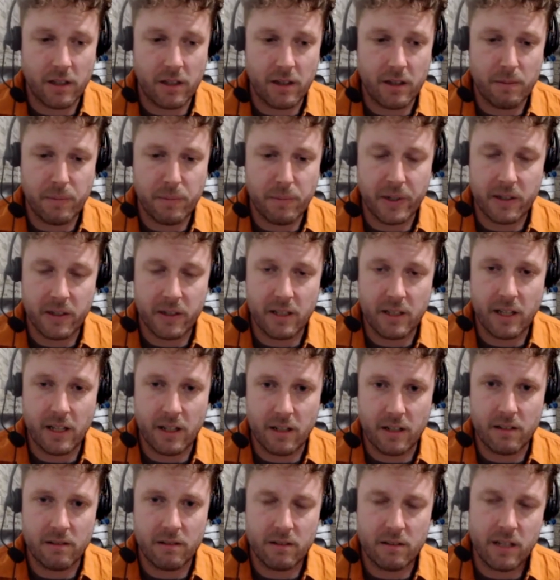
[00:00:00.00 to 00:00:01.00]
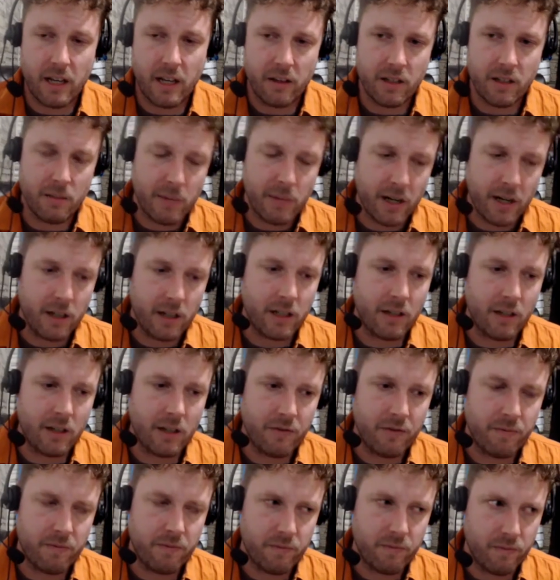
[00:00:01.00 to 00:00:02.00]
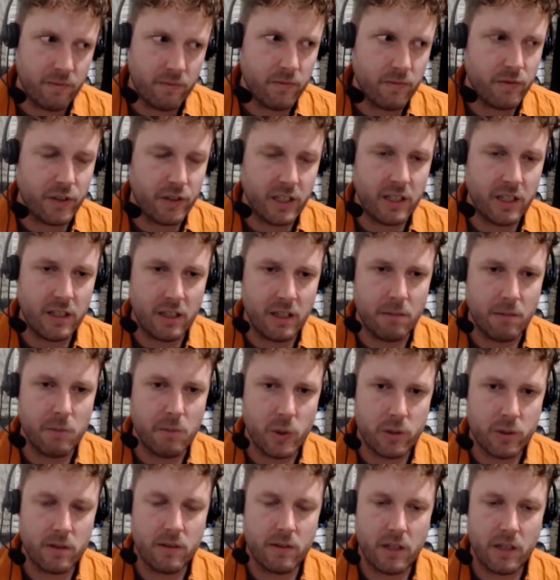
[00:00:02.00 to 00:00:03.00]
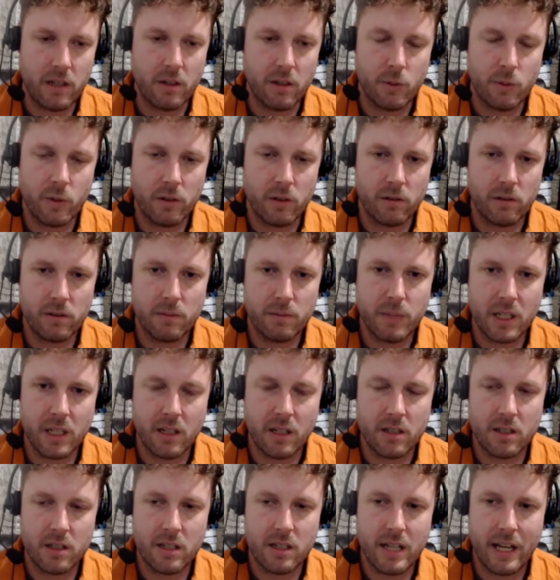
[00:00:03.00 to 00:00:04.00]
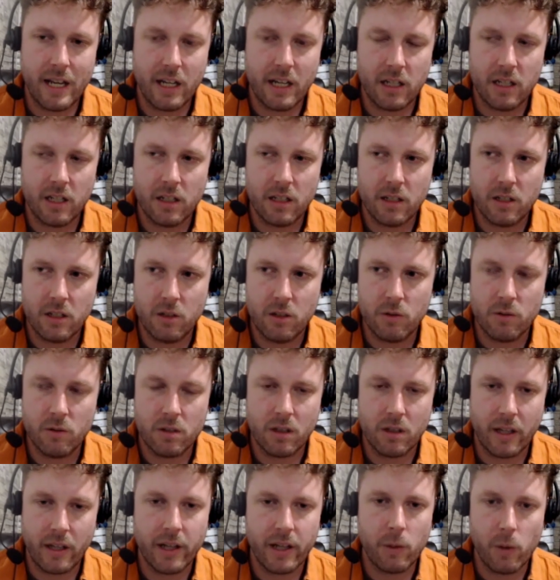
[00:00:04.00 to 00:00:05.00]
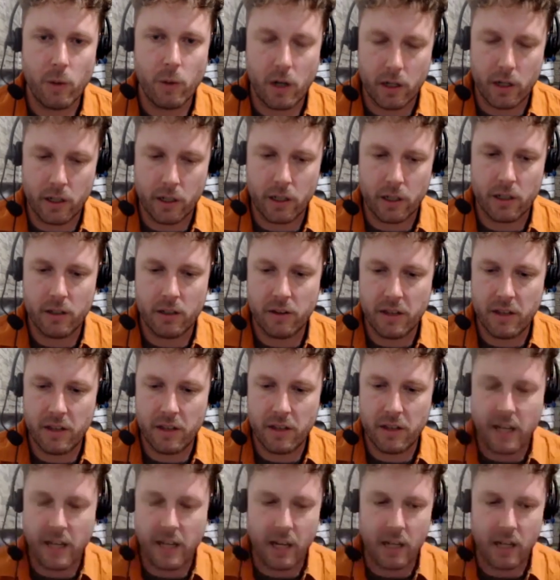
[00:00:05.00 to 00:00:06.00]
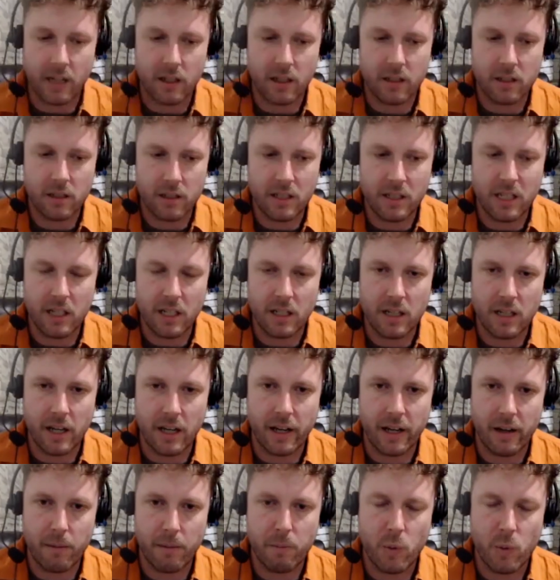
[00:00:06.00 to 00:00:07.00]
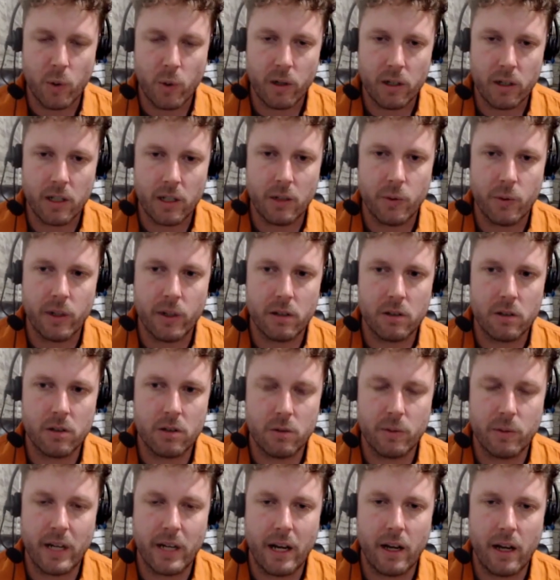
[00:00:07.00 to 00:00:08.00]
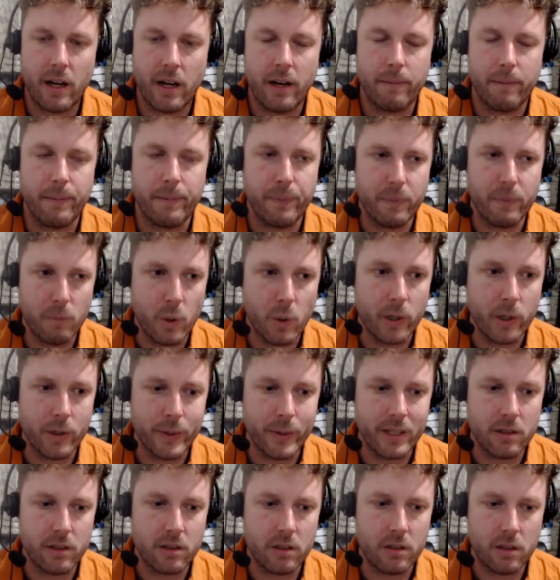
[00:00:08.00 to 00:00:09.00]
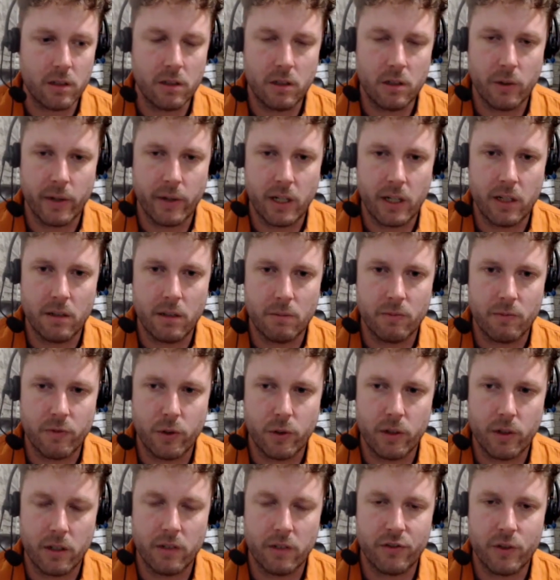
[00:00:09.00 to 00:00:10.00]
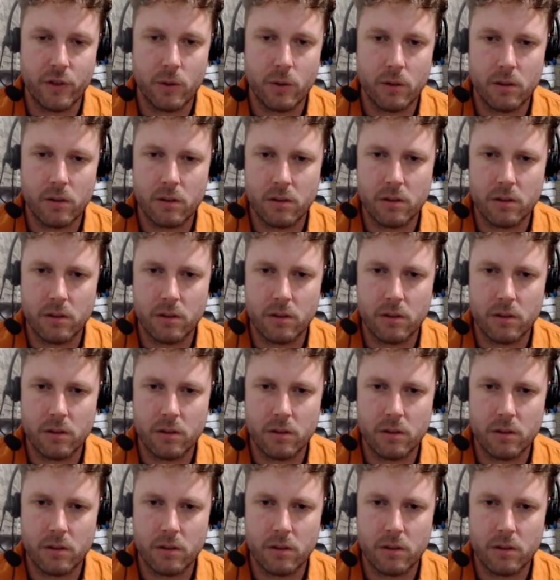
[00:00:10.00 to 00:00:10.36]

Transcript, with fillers: But then, the American fleet and most of the other world, because they use light water, they need more enriched uranium for their fuel.